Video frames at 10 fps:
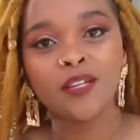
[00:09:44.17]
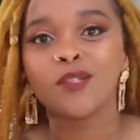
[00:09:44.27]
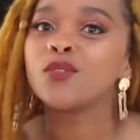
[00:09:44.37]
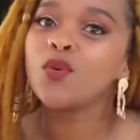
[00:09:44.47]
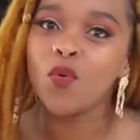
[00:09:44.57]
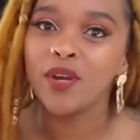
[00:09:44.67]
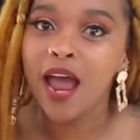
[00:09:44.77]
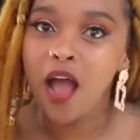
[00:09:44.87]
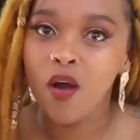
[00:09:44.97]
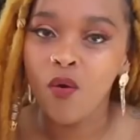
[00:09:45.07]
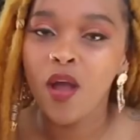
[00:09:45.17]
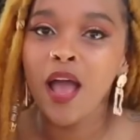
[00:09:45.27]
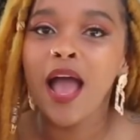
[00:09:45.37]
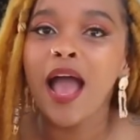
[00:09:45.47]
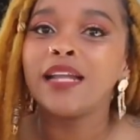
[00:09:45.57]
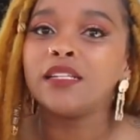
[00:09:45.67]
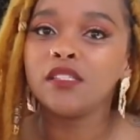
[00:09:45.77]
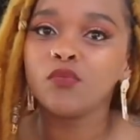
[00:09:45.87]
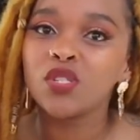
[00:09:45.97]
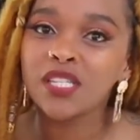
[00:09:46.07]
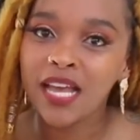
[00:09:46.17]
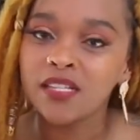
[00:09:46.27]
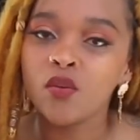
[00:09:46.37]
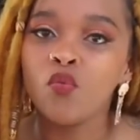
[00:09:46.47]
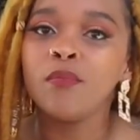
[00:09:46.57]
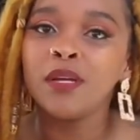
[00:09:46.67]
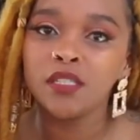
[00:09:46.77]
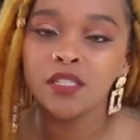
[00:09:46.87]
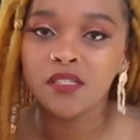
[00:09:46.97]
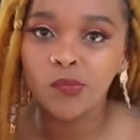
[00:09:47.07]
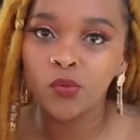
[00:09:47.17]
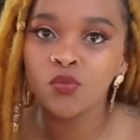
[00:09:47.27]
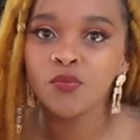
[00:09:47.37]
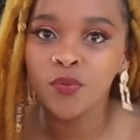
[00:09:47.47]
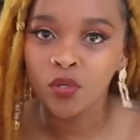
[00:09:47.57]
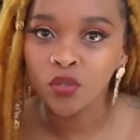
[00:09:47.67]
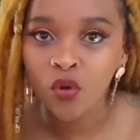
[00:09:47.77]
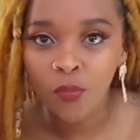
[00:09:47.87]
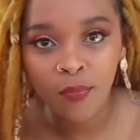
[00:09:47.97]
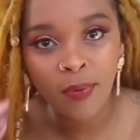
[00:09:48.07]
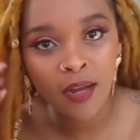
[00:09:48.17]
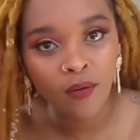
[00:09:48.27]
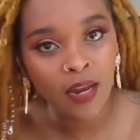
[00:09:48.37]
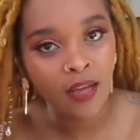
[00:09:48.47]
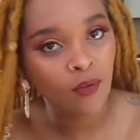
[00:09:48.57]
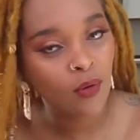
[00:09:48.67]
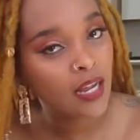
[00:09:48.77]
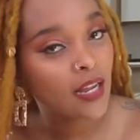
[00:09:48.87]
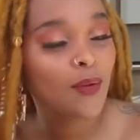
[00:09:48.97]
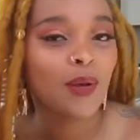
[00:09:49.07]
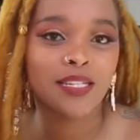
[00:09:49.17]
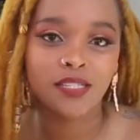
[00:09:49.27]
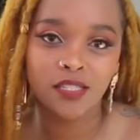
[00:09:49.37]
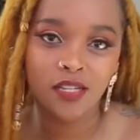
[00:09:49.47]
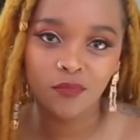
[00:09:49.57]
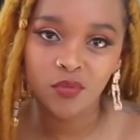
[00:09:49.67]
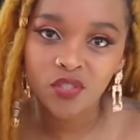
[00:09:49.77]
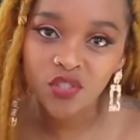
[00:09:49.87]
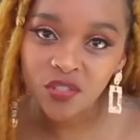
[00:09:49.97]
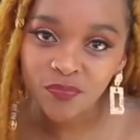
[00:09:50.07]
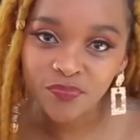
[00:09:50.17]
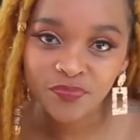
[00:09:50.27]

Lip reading: So now, and it most guys, the woman is supposed to be on top of her gula 6-9 position.